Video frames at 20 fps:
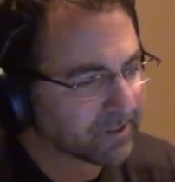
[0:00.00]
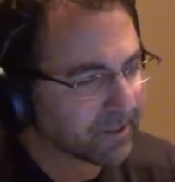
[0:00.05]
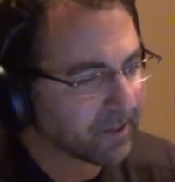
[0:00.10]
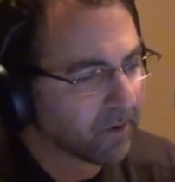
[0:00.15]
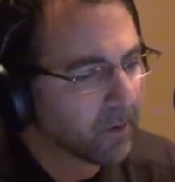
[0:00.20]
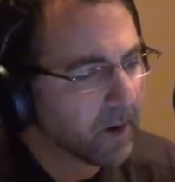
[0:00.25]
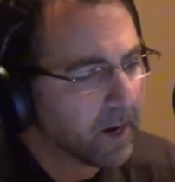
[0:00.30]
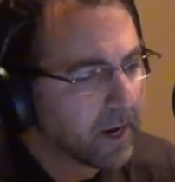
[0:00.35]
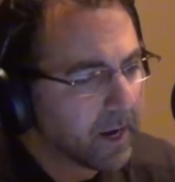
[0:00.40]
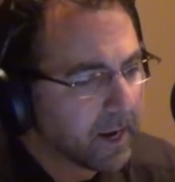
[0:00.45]

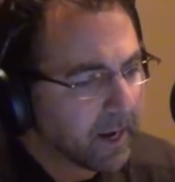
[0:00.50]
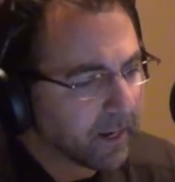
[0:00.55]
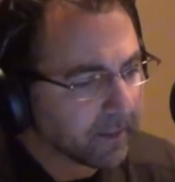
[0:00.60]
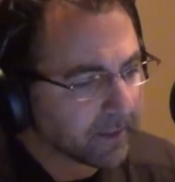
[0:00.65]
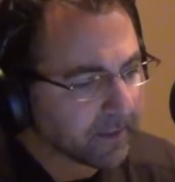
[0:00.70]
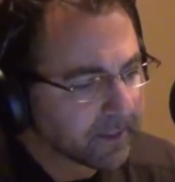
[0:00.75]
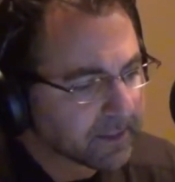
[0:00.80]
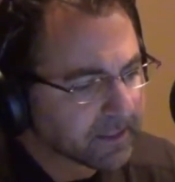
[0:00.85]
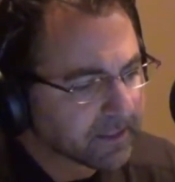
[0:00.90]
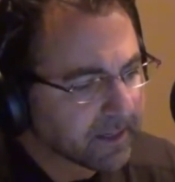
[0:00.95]
So
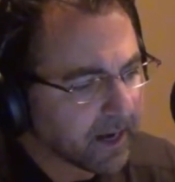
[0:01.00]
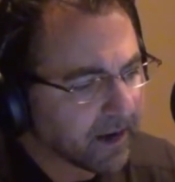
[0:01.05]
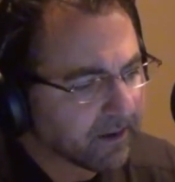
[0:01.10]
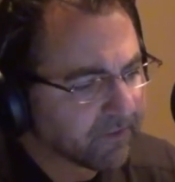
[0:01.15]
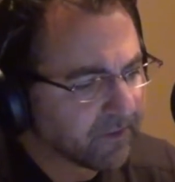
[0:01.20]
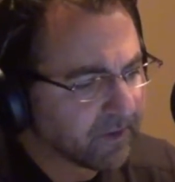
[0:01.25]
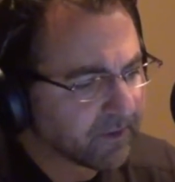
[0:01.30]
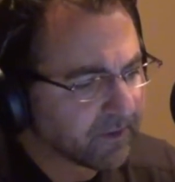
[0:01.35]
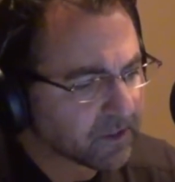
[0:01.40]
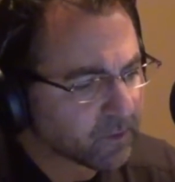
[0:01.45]
let's
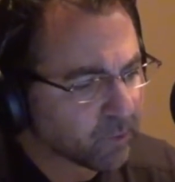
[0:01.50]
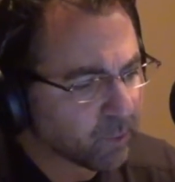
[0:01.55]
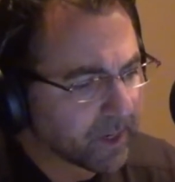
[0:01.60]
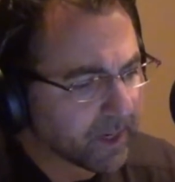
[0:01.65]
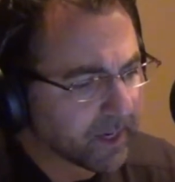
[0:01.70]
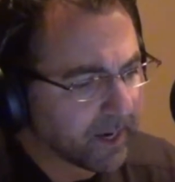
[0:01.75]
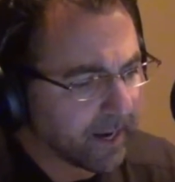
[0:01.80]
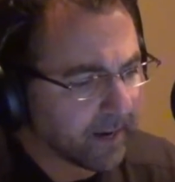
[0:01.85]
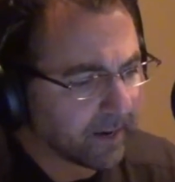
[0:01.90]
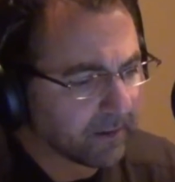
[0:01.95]
dive in this
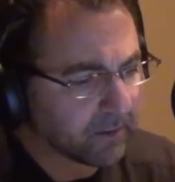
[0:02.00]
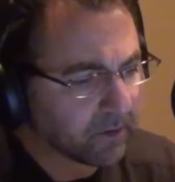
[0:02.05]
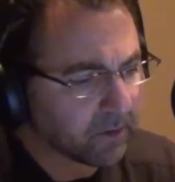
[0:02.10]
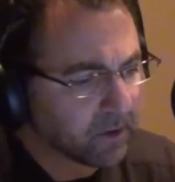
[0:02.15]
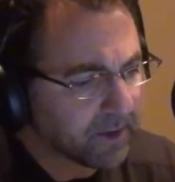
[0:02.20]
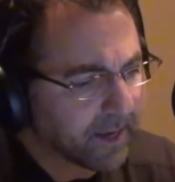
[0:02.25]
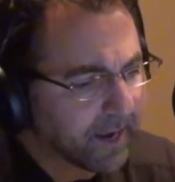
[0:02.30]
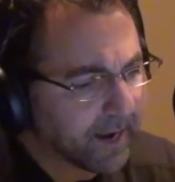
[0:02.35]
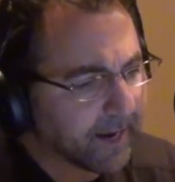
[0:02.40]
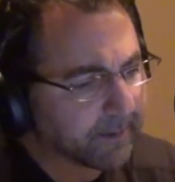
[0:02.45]
week and
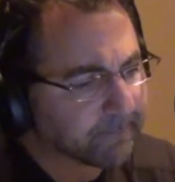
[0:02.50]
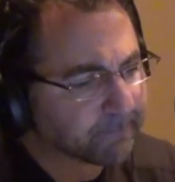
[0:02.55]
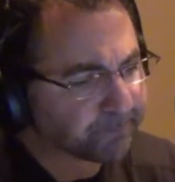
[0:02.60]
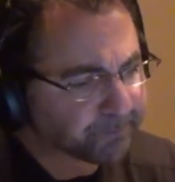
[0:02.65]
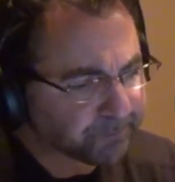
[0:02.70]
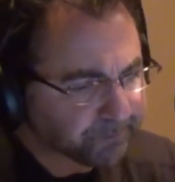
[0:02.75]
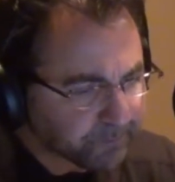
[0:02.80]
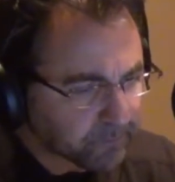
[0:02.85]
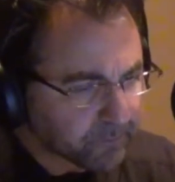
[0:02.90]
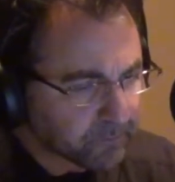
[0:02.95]
look at
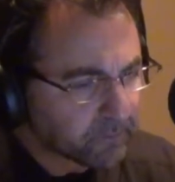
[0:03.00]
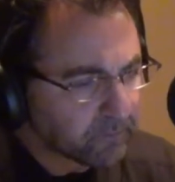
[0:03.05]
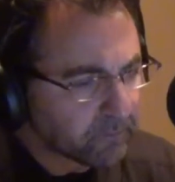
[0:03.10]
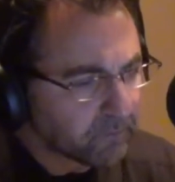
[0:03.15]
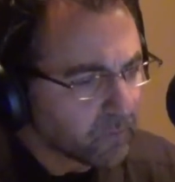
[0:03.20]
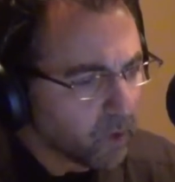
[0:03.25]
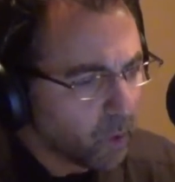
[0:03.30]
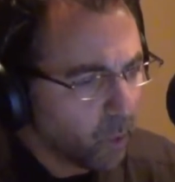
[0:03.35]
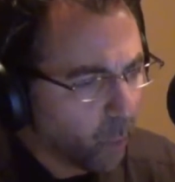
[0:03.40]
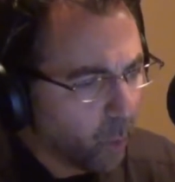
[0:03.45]

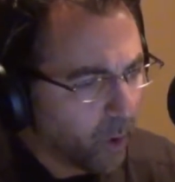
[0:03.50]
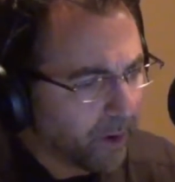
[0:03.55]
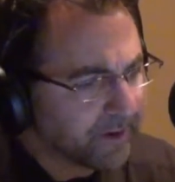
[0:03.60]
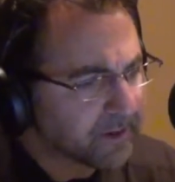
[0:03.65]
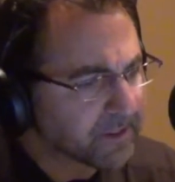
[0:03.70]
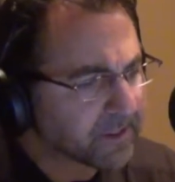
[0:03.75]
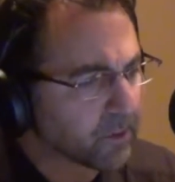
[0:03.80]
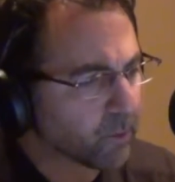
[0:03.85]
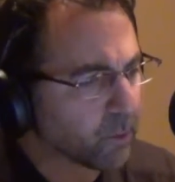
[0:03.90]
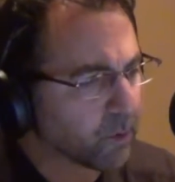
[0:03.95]
what
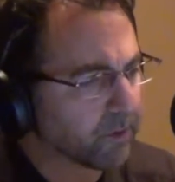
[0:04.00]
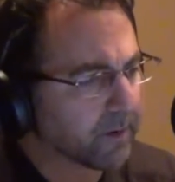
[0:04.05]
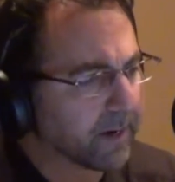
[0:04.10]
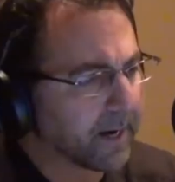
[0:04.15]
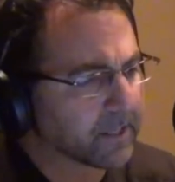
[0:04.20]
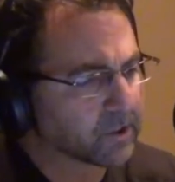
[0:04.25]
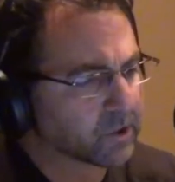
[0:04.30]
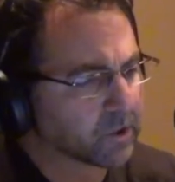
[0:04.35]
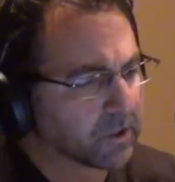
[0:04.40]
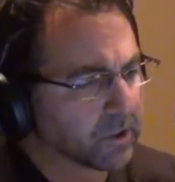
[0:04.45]
is it we're
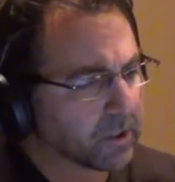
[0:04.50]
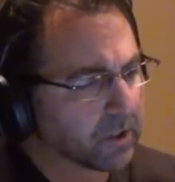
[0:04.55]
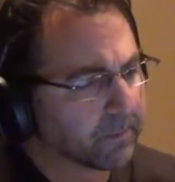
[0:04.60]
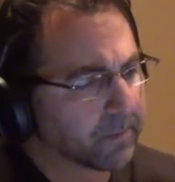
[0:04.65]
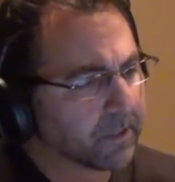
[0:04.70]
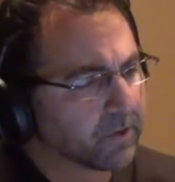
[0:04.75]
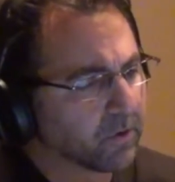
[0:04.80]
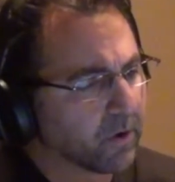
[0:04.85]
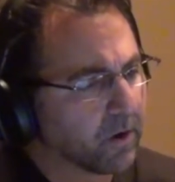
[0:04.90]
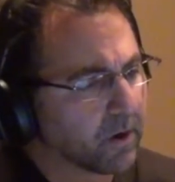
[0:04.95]
actually going to
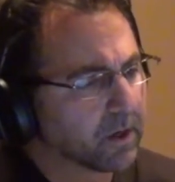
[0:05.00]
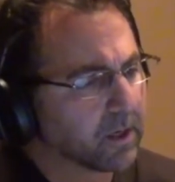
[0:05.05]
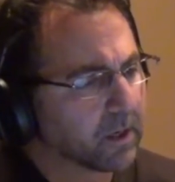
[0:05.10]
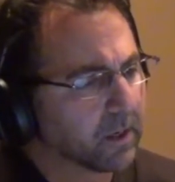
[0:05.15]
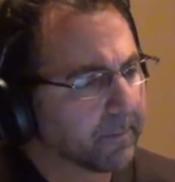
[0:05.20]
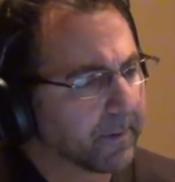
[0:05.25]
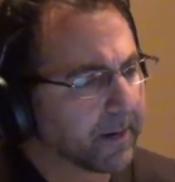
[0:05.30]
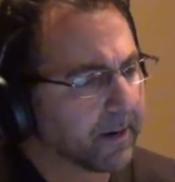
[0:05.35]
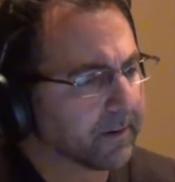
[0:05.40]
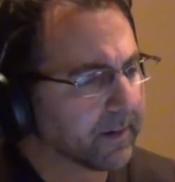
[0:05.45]
be
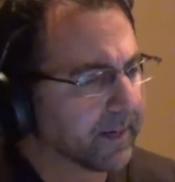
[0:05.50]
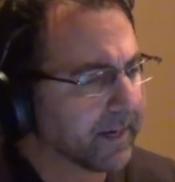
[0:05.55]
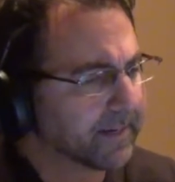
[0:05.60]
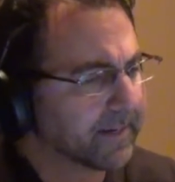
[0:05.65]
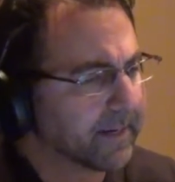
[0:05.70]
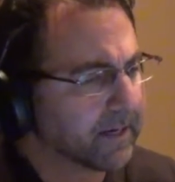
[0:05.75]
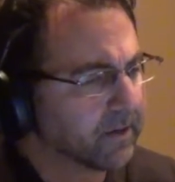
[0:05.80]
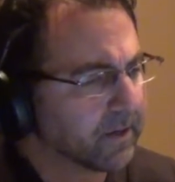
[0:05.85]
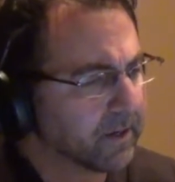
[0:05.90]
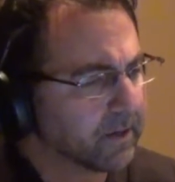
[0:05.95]
talking about. I
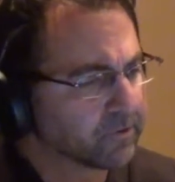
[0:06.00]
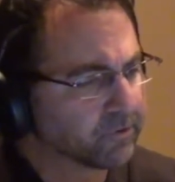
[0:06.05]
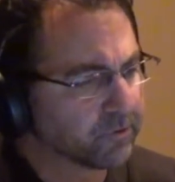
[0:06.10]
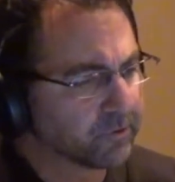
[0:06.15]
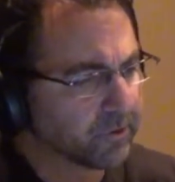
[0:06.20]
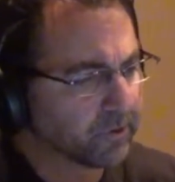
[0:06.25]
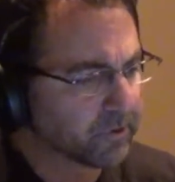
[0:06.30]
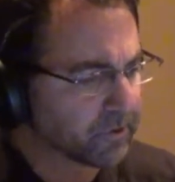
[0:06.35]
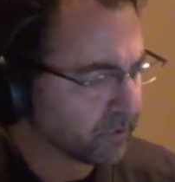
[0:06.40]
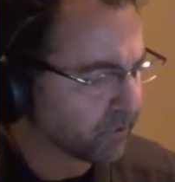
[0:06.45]
need to
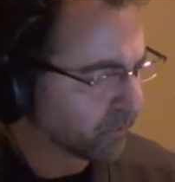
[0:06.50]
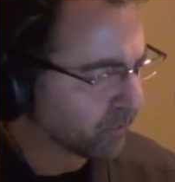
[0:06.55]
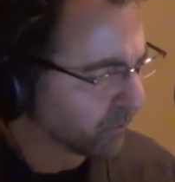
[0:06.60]
introduce